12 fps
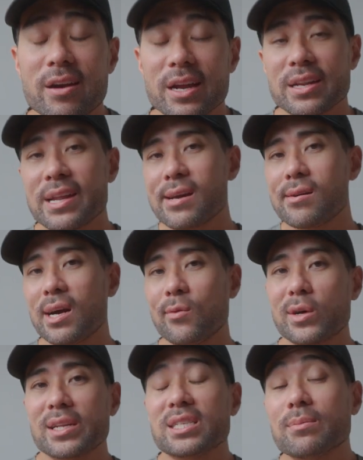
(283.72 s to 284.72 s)
All right, now I
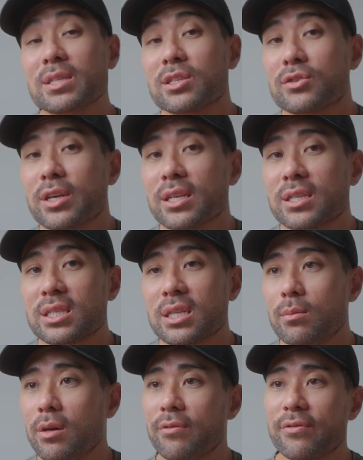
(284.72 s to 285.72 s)
want to demonstrate
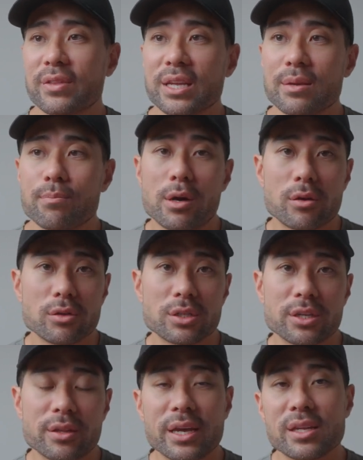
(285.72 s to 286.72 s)
some of the models
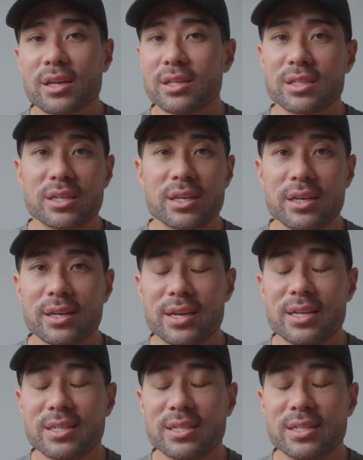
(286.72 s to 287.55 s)
so that you can see